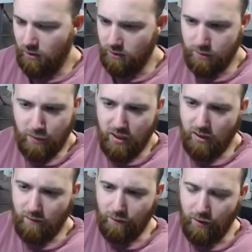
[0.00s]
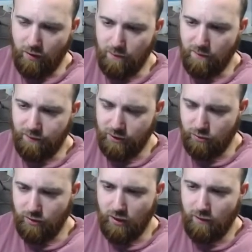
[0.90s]
There's plenty of um,
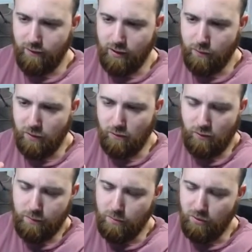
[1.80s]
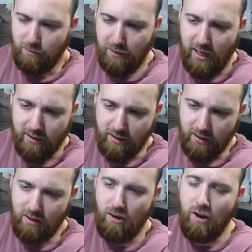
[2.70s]
fish related Facebook groups, both planted
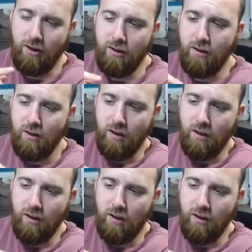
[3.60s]
and non.